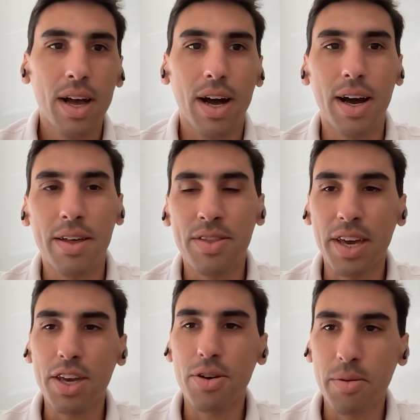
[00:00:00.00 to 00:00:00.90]
Uh,
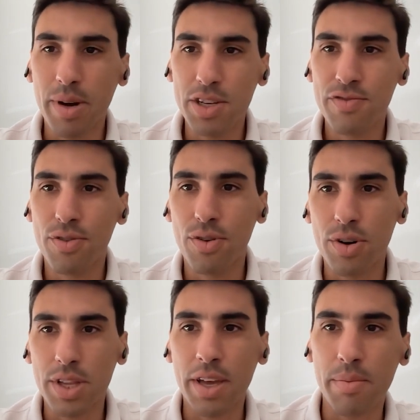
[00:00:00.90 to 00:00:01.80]
thank you very much
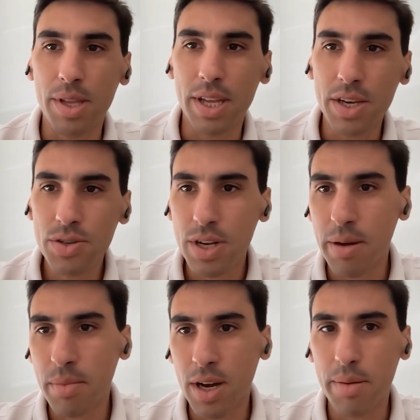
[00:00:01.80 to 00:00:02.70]
for the invitation.
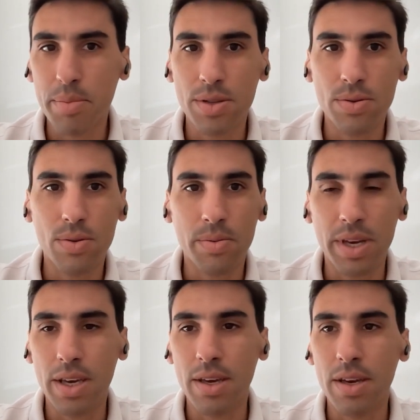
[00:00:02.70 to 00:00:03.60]
I'm happy to
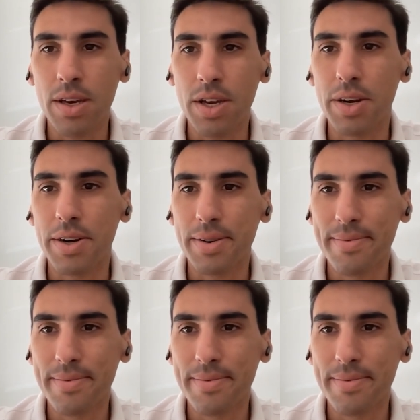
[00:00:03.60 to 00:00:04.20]
be here.